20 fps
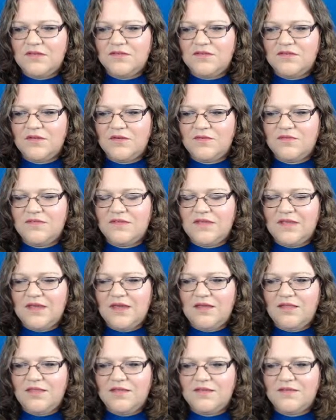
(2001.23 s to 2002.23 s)
So see
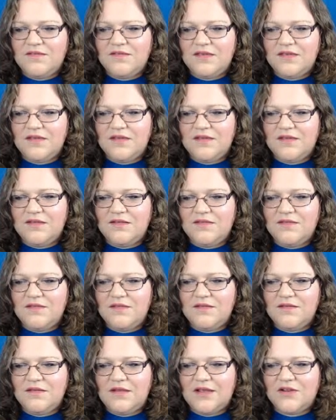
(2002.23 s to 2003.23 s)
how this is
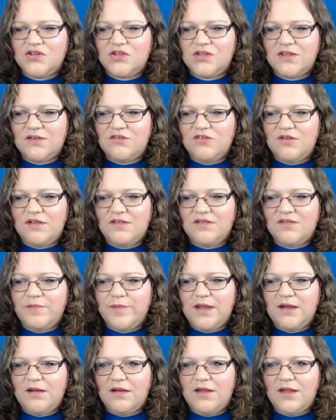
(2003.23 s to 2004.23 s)
actually
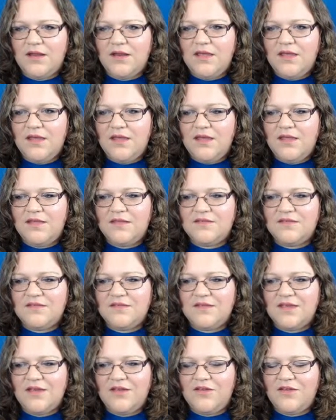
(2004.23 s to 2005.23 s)
transparent. This is
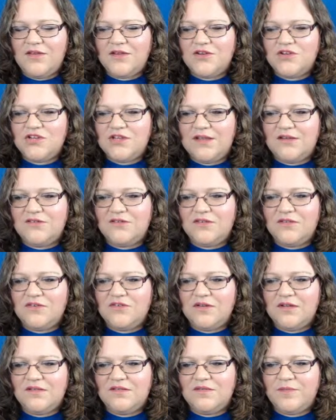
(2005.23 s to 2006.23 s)
how you can change the
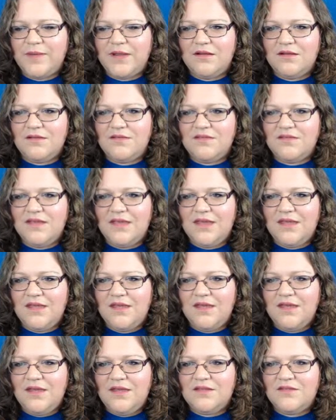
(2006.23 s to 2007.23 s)
transparency.
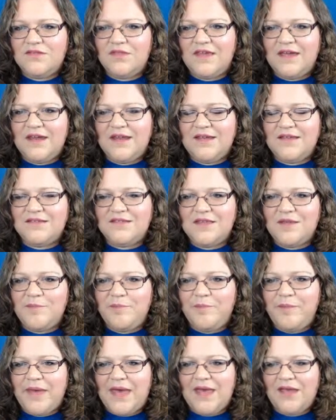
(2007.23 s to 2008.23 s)
So that is the
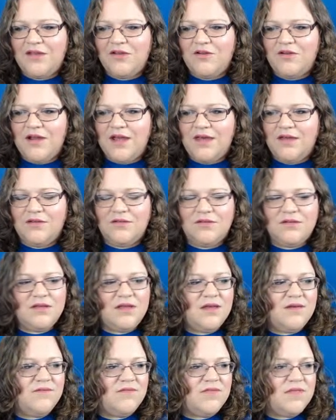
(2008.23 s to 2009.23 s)
background
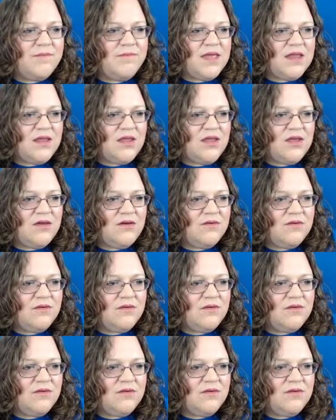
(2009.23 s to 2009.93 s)
of the menu.